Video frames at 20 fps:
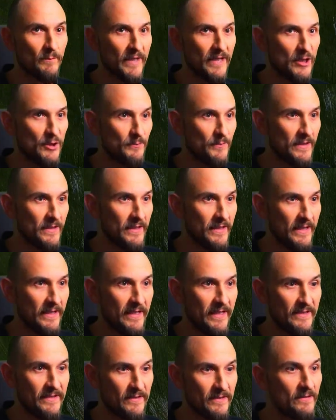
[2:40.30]
Here right
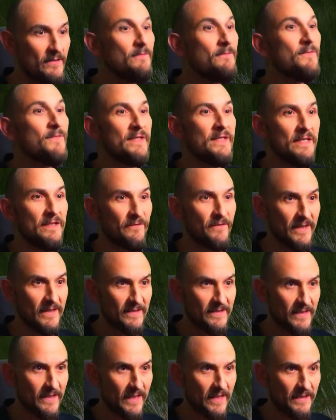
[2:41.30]
now there was a
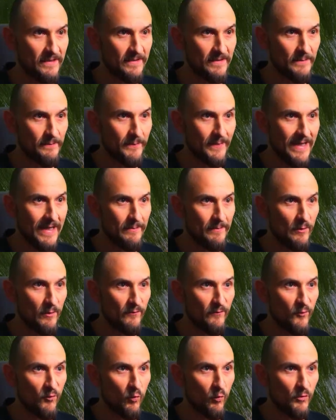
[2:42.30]
barbel on honey dough,
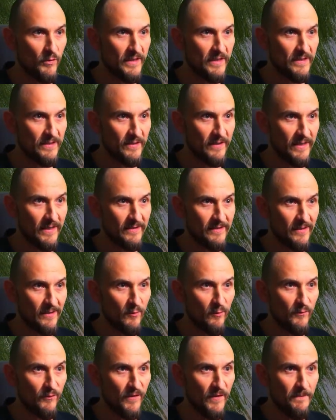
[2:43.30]
so that
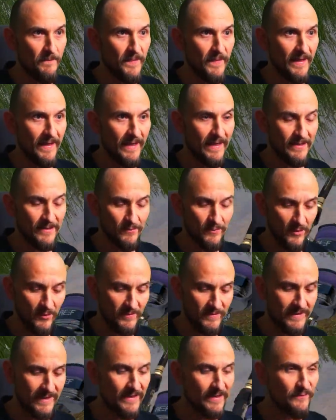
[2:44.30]
also works here
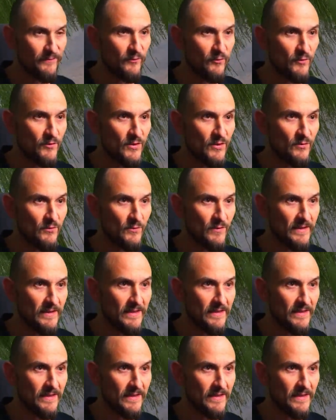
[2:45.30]
every now and then.